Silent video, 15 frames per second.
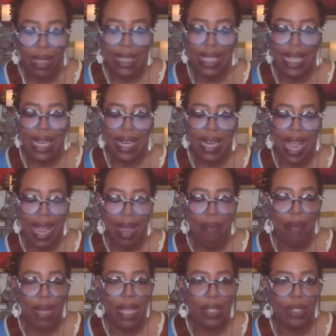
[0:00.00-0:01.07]
but to
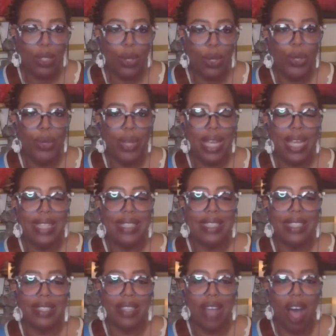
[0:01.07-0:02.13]
name it so you can
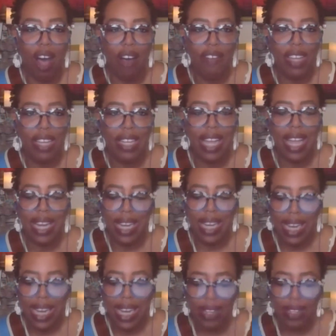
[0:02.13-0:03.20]
dissolve it and
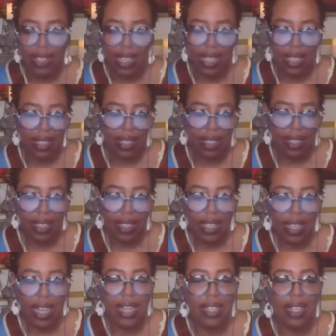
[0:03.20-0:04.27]
heal it
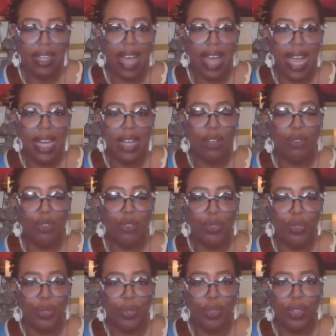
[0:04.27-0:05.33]
in the light of
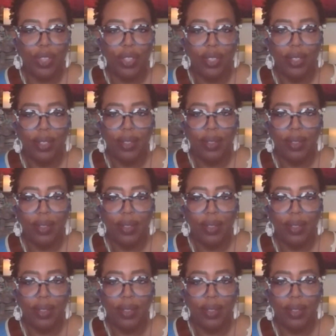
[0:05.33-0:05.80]
truth.